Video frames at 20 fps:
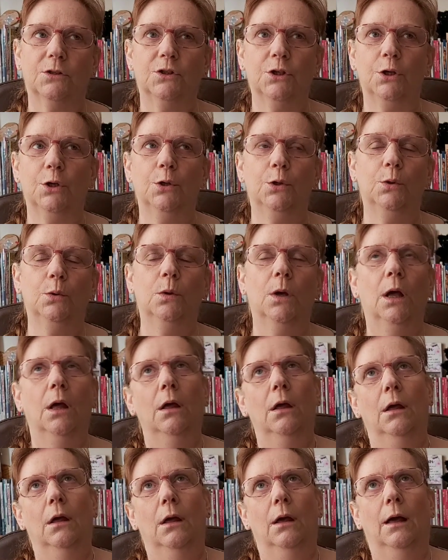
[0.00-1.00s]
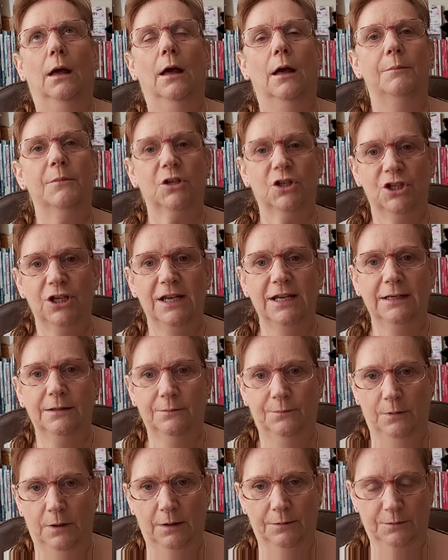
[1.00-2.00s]
do a
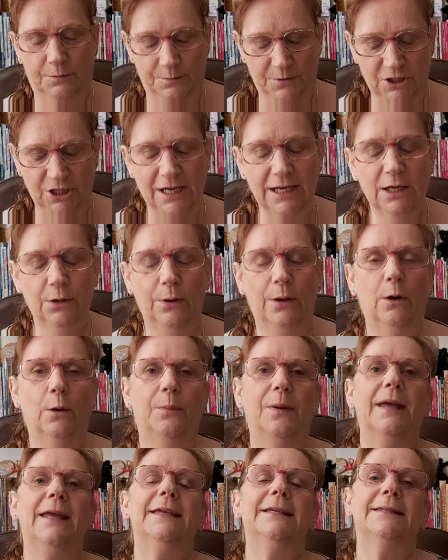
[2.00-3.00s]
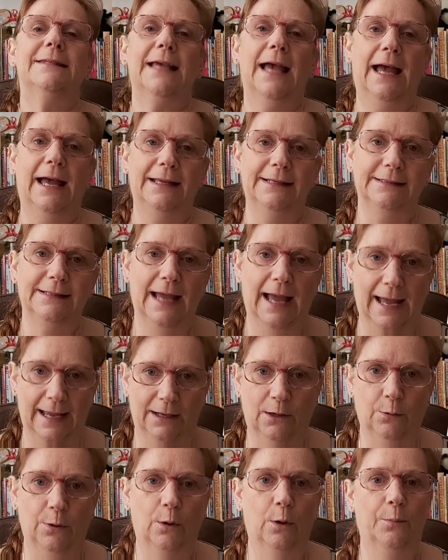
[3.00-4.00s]
machine a machine quilt piece and
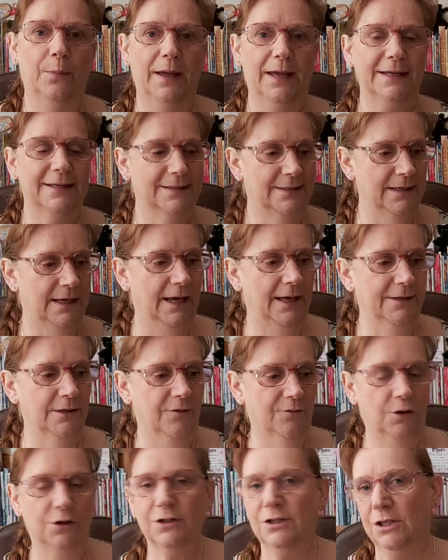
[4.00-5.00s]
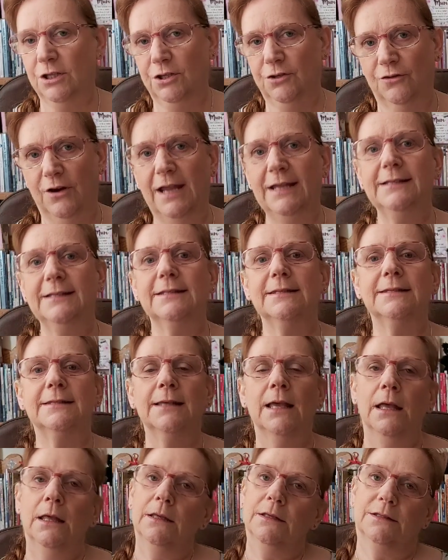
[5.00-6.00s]
hand quilt piece, and I've got the threads.
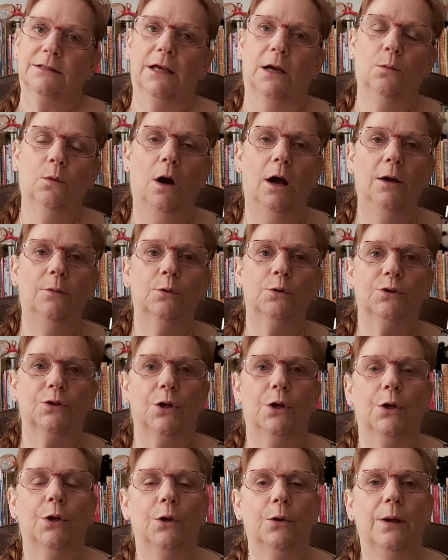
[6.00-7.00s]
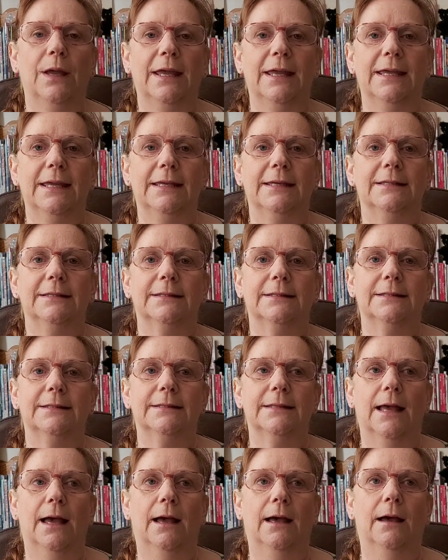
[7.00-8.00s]
So what I will do is
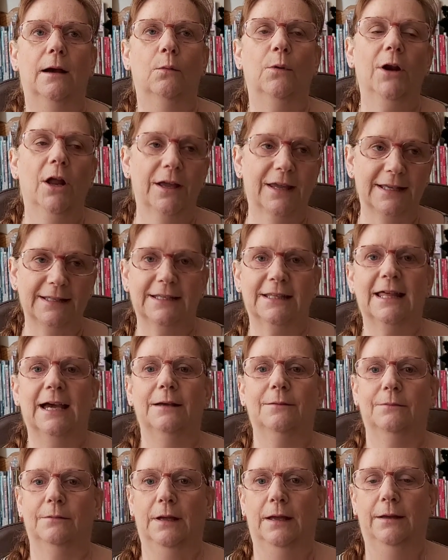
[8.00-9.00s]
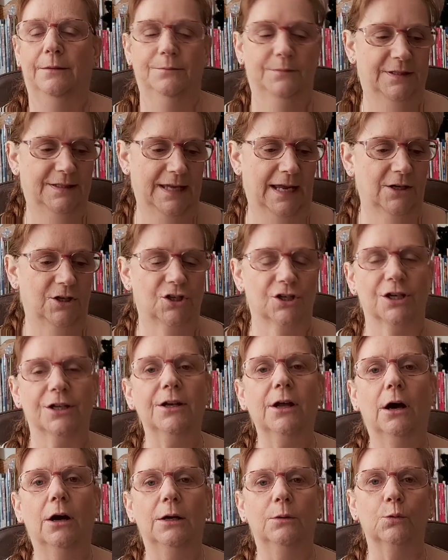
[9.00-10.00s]
uh, when I get to that um, section,
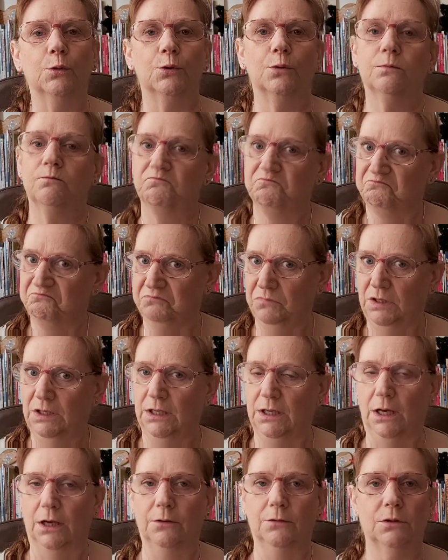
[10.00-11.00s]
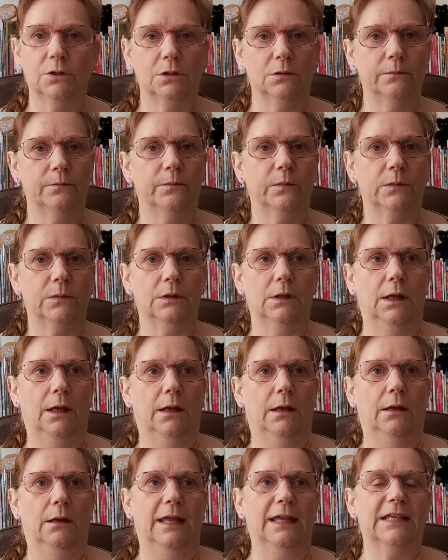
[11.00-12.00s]
I will you know,
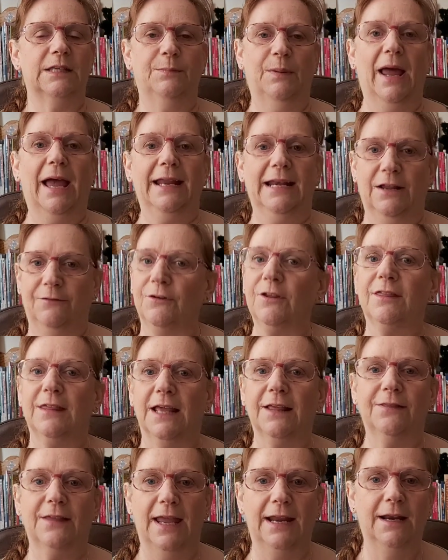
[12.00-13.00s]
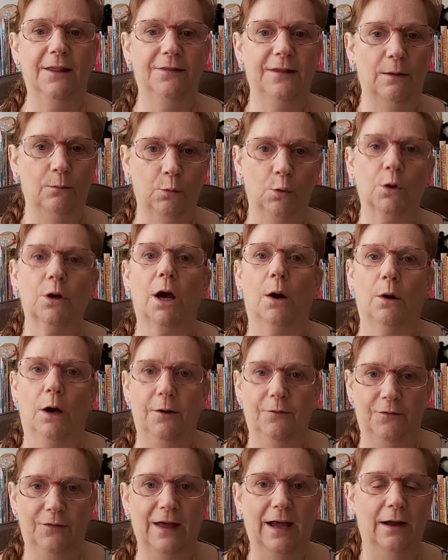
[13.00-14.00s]
uh, explain everything then, and then we'll go
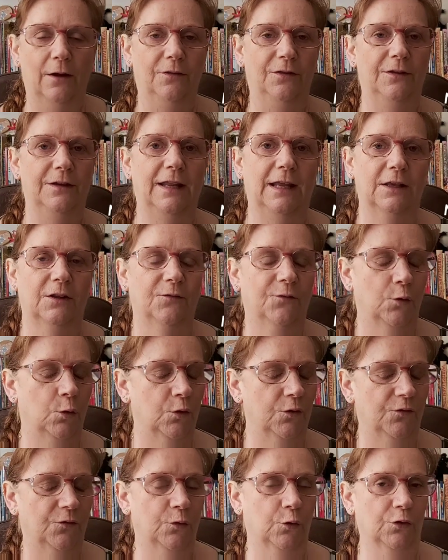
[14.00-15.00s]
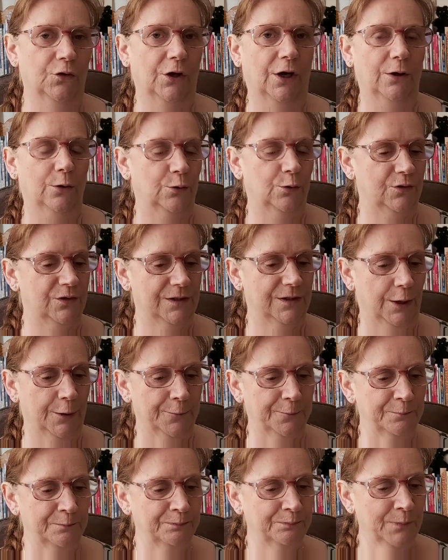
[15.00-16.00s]
over that in the next fort fortnight or so.